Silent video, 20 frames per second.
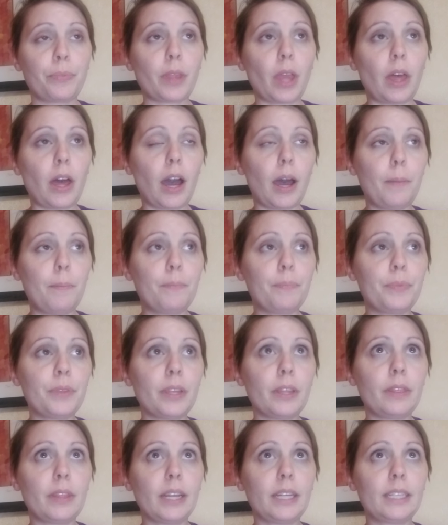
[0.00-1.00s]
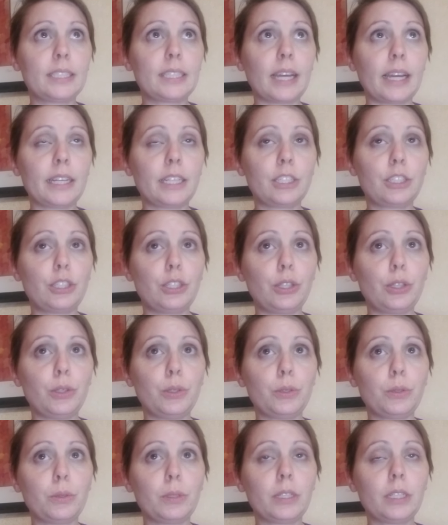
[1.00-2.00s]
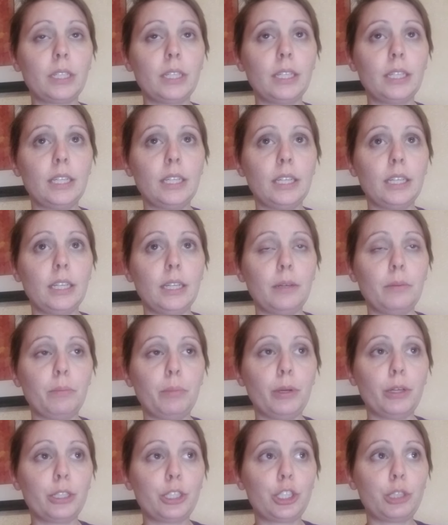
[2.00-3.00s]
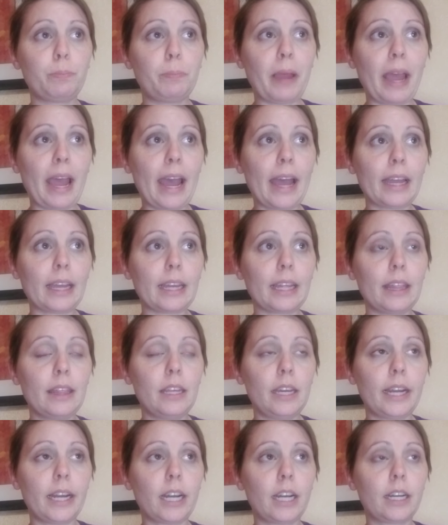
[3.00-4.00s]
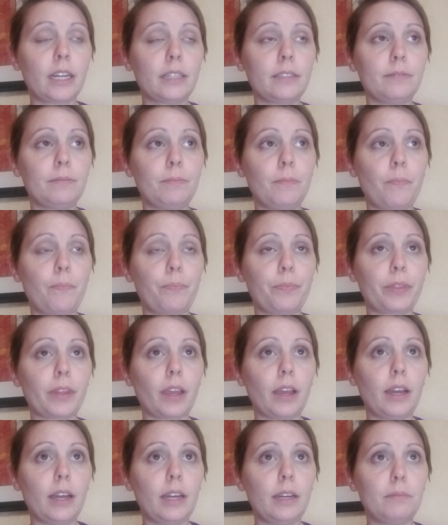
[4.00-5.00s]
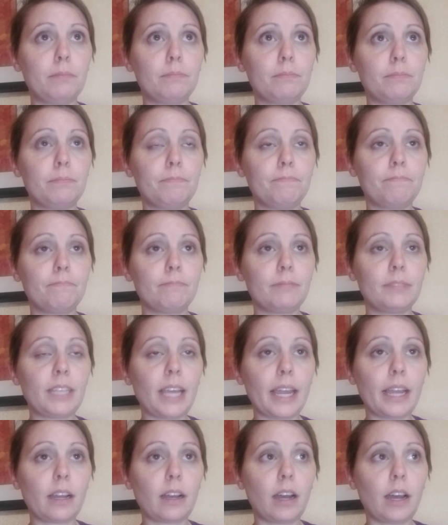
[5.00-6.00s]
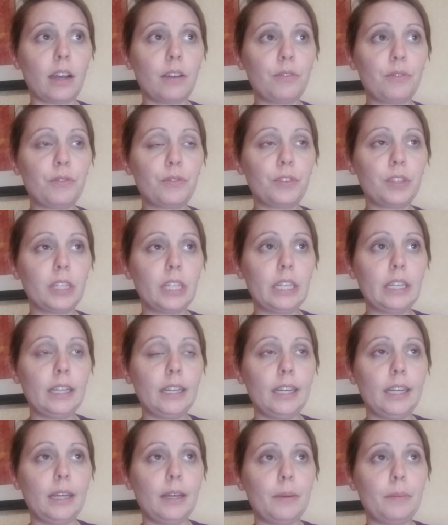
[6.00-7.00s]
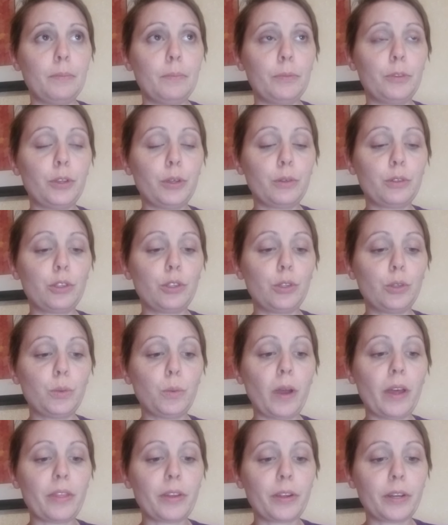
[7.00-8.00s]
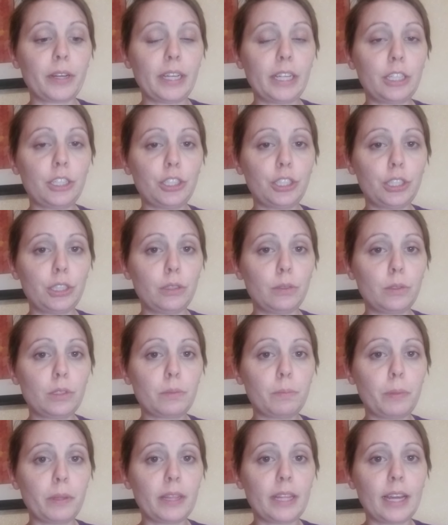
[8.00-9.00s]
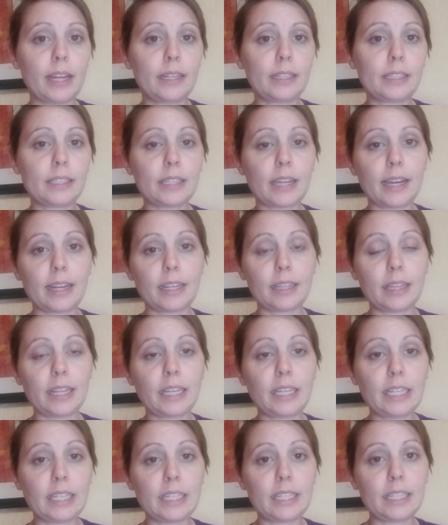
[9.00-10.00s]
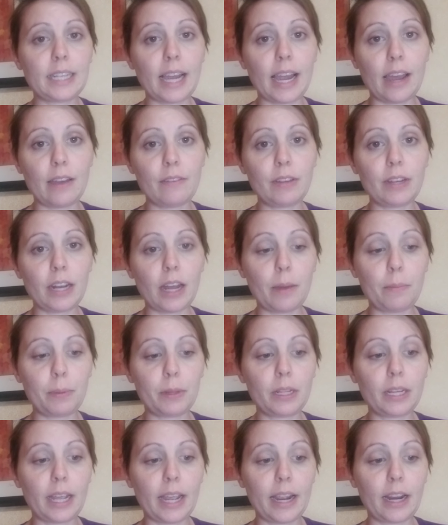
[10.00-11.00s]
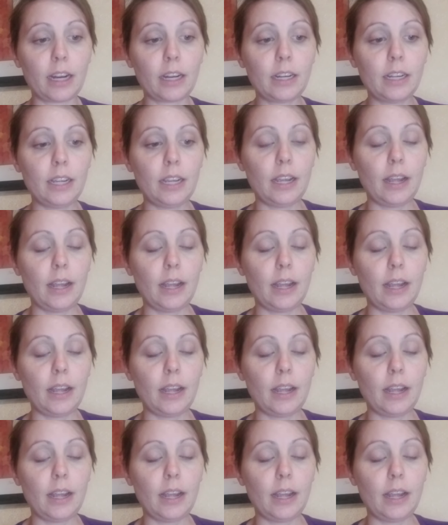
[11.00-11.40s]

Um, they decided to push back their um, takeoff due to weather issues, but then decided they needed to have it up in the air